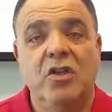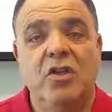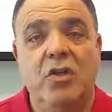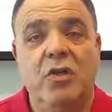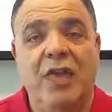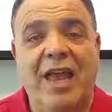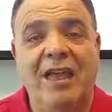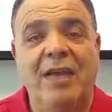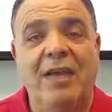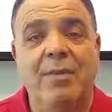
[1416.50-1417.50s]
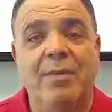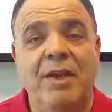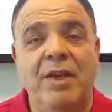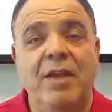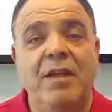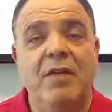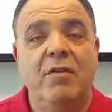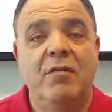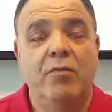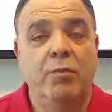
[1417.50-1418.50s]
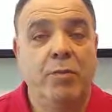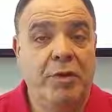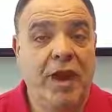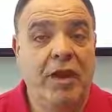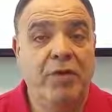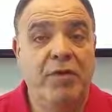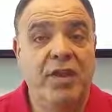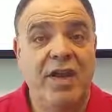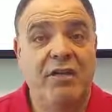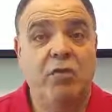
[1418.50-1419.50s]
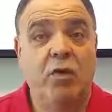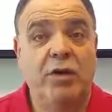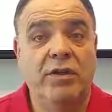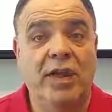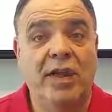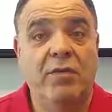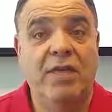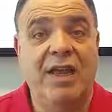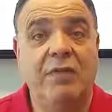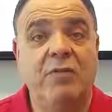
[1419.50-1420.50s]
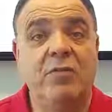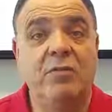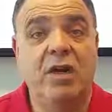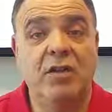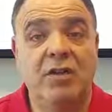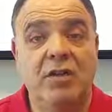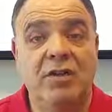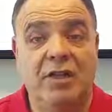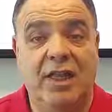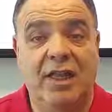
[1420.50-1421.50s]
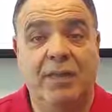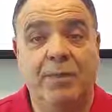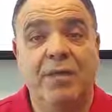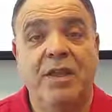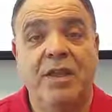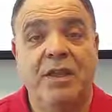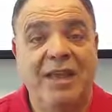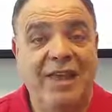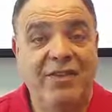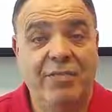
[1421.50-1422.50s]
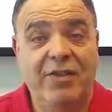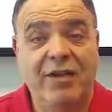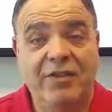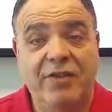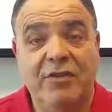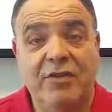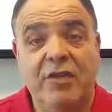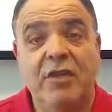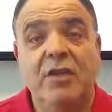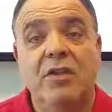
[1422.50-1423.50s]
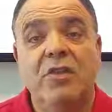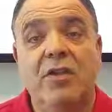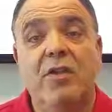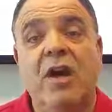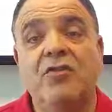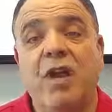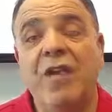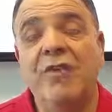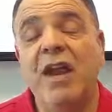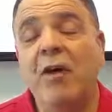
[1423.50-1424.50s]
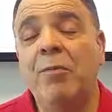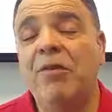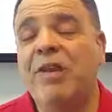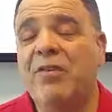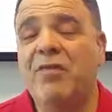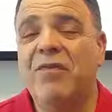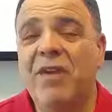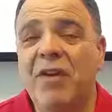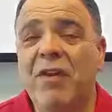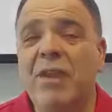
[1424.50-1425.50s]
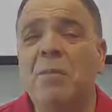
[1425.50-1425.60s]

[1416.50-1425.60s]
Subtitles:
so that it can be prepared for the next workday without too much delay. That's the process. So a driver helper is a very